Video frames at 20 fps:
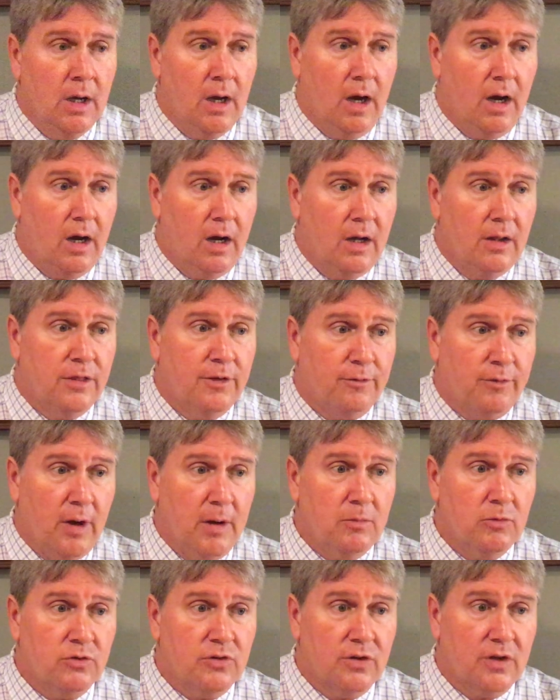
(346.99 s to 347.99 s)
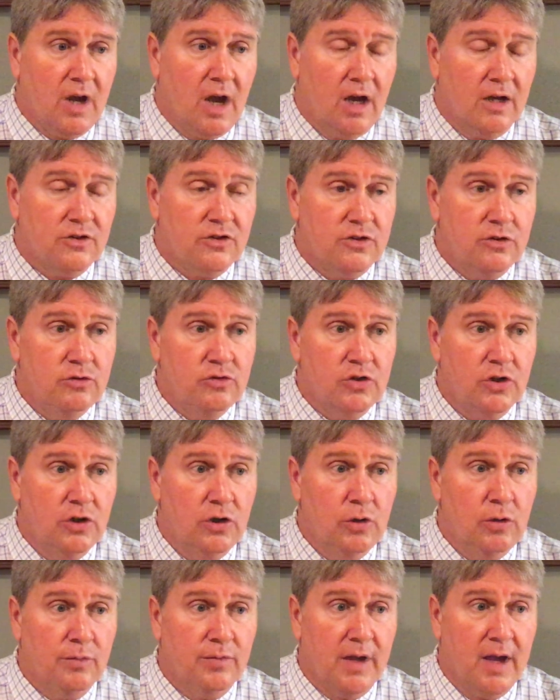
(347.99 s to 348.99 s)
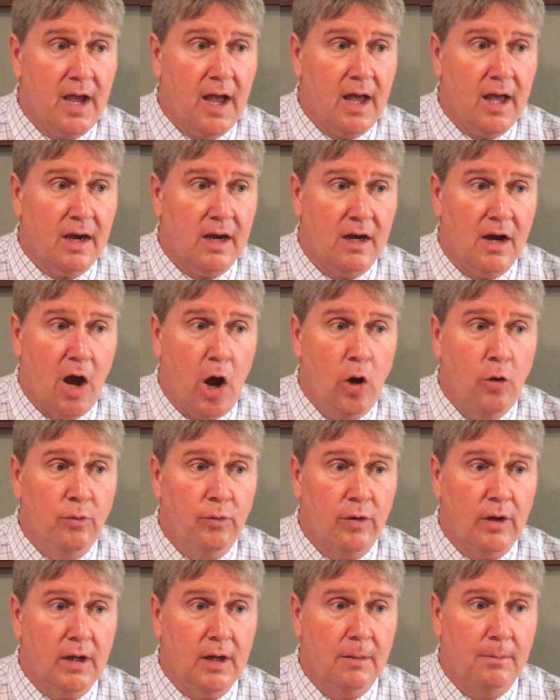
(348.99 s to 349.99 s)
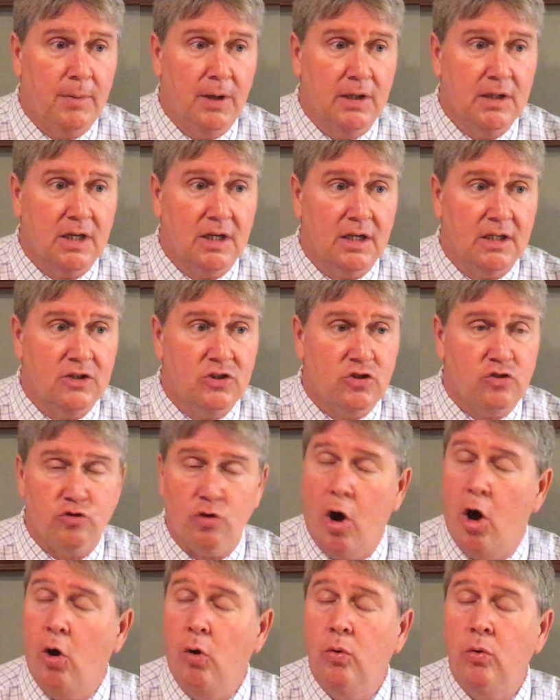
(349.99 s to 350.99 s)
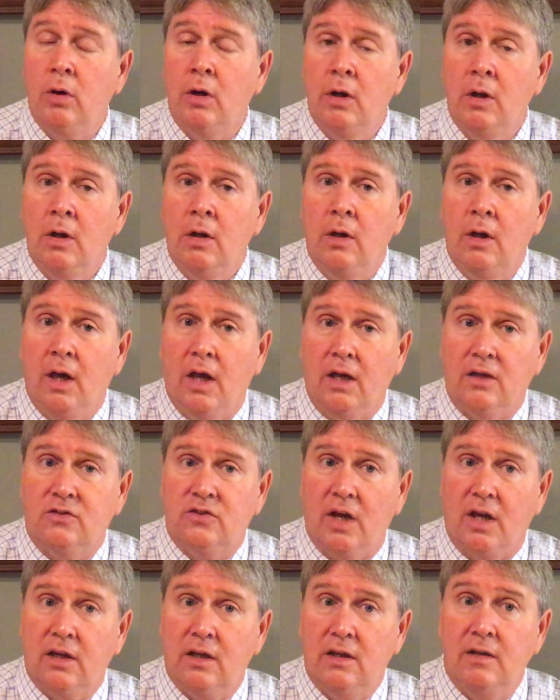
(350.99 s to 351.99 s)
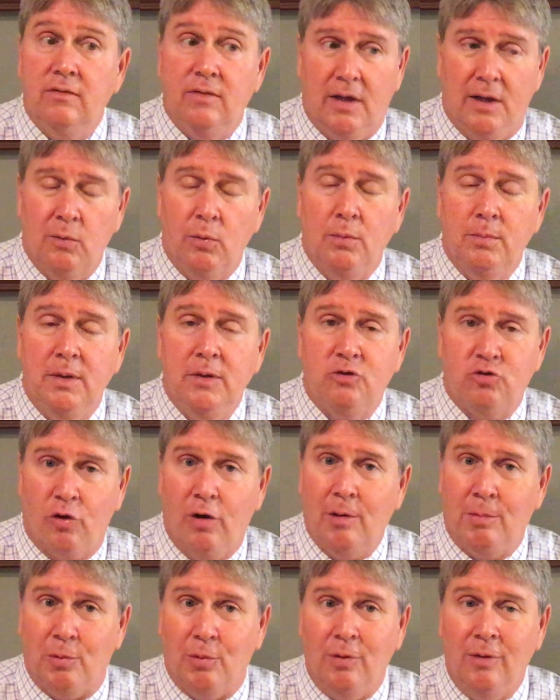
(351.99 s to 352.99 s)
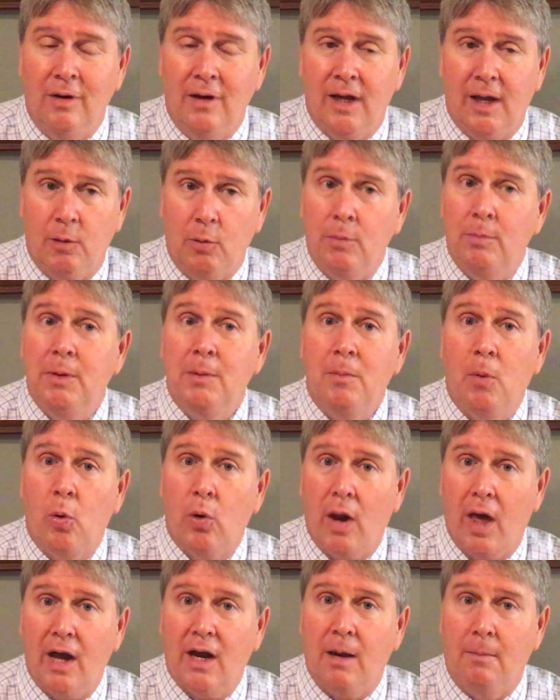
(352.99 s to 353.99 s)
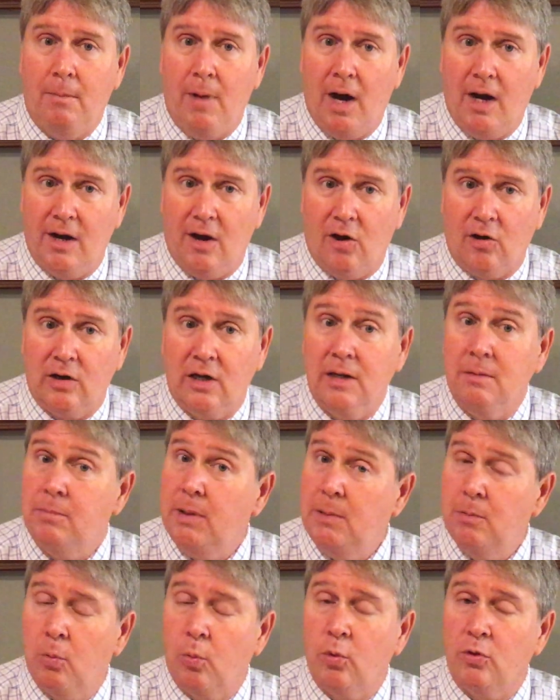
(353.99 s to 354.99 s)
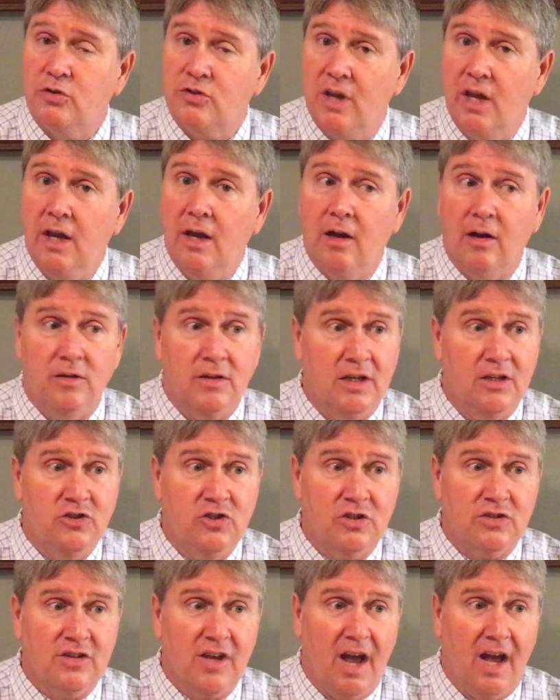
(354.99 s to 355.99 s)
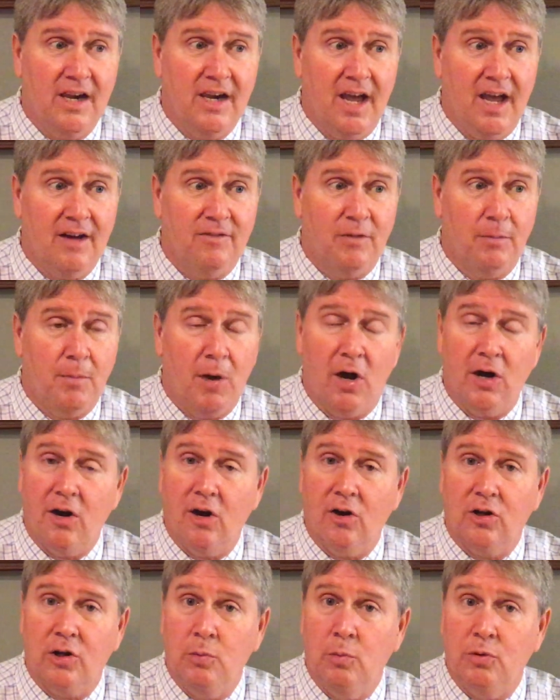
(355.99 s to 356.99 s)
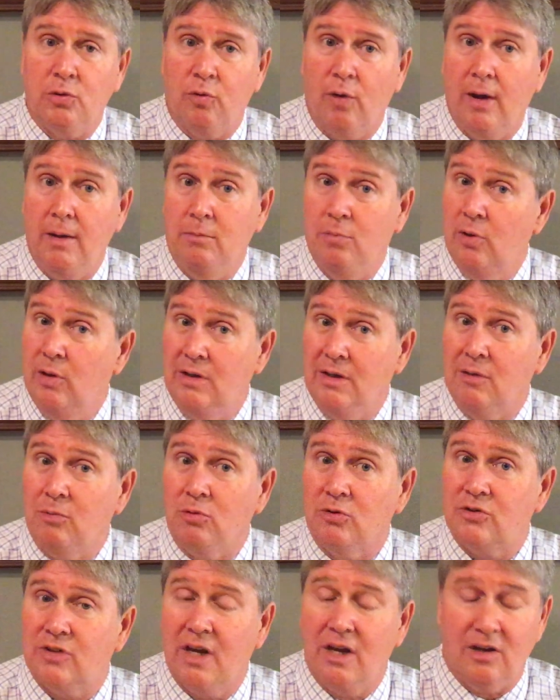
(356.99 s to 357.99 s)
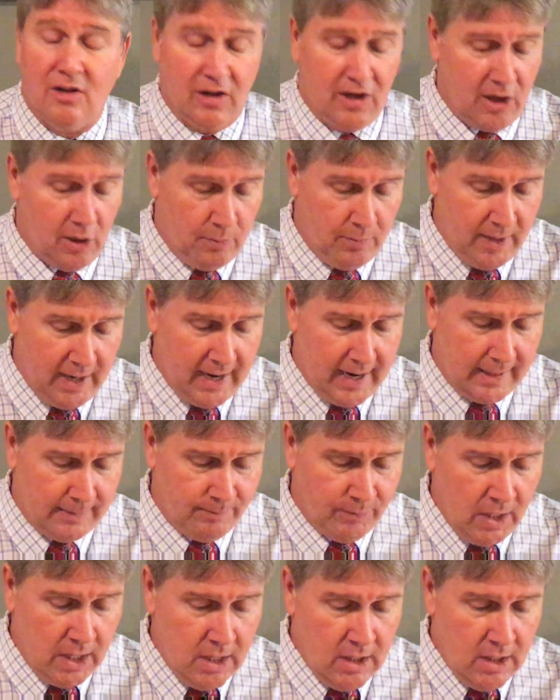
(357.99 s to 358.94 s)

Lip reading: The framers of the Constitution knew if they had an overly abundantly strong executive, it would be trouble. It would be more like a monarchy, and people were scared. They'd just gotten out of a monarchy with Great Britain. They were scared to go back.